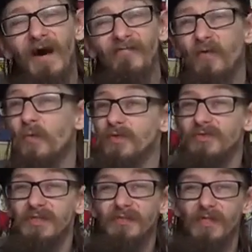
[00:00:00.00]
after
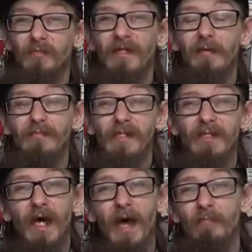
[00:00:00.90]
watching some
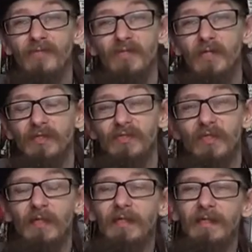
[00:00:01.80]

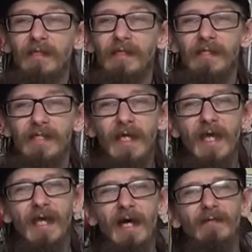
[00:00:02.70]
episodes, you
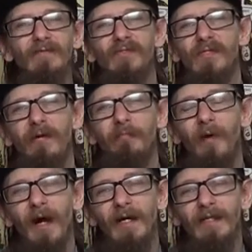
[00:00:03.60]
get kind of set
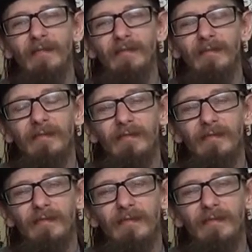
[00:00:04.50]
back and
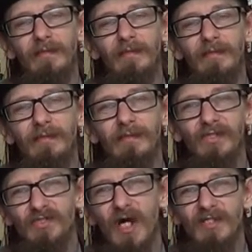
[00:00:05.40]

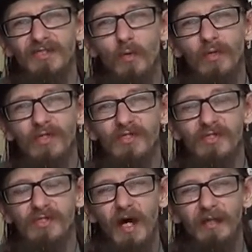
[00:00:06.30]
you start to
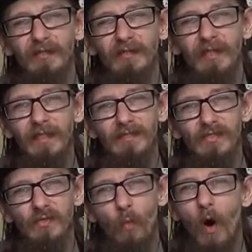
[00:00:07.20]
understand
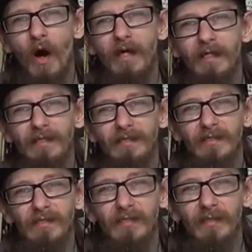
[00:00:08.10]
his
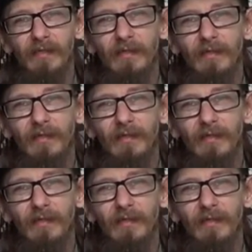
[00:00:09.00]
whines.